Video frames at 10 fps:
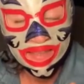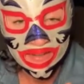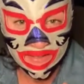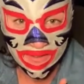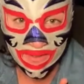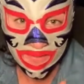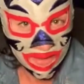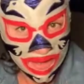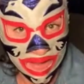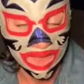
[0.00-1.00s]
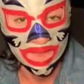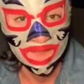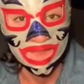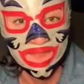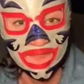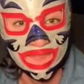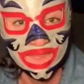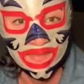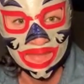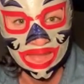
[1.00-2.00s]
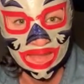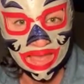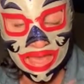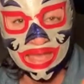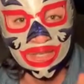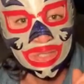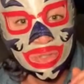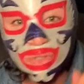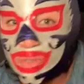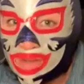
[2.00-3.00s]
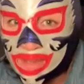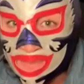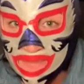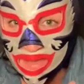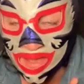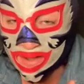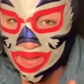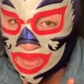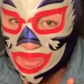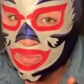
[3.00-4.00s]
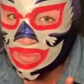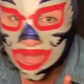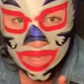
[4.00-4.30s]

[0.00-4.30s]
going to tell you my name. And do not be mad if you